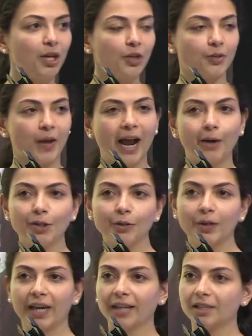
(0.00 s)
So how do you
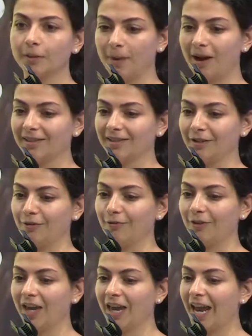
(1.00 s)
get to positive
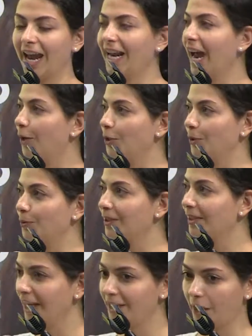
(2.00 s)
and how do you
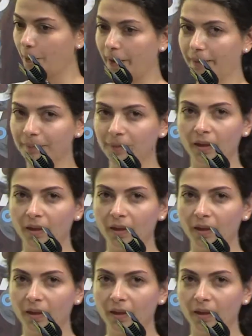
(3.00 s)
stay that way?